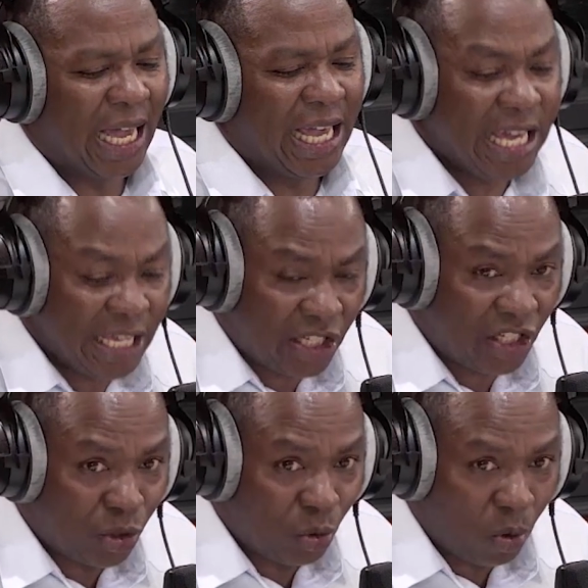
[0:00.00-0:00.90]

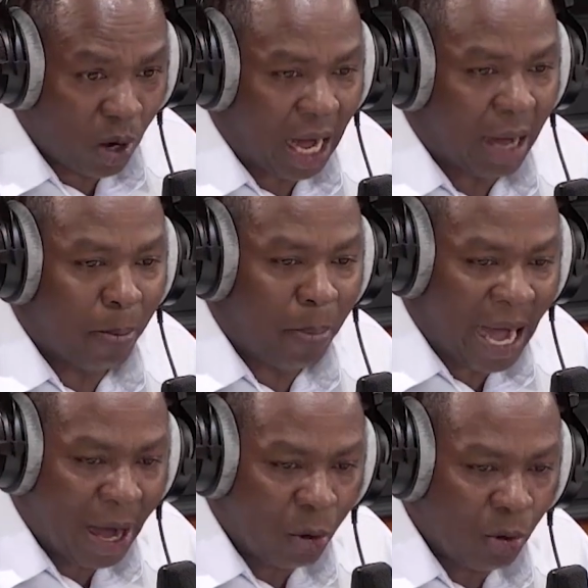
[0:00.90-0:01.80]
issue
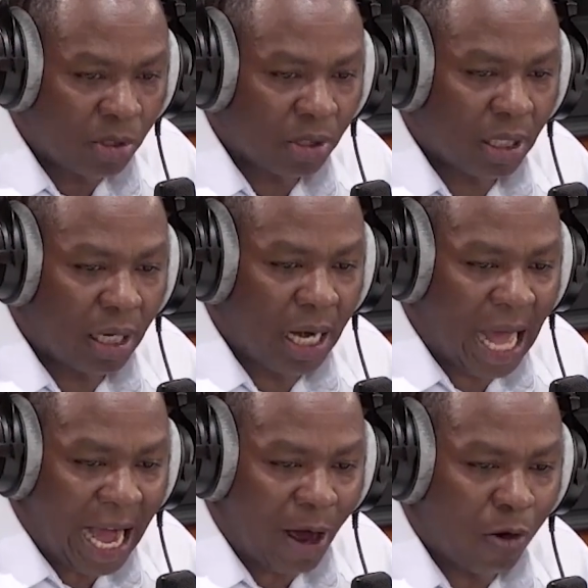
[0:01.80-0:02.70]
about
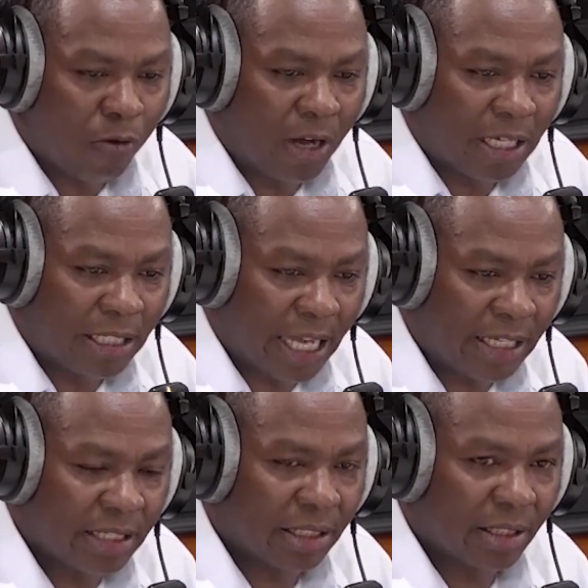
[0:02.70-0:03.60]
lack of
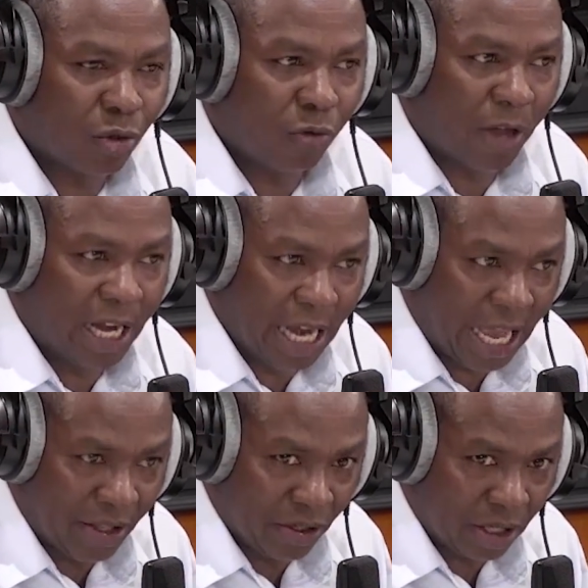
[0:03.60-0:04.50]
access to
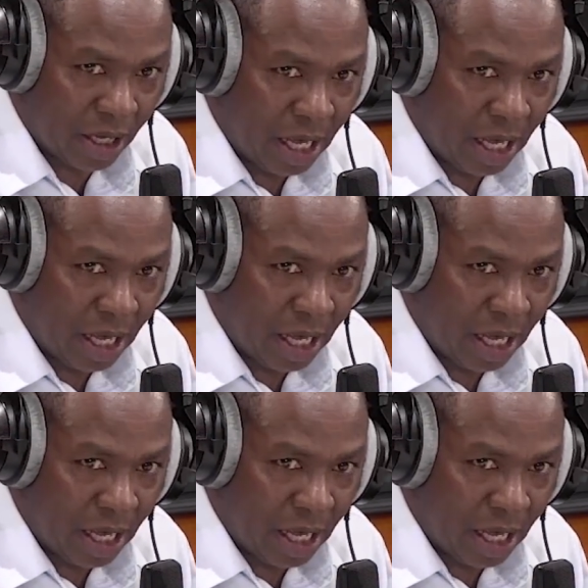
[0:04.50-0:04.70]
finance,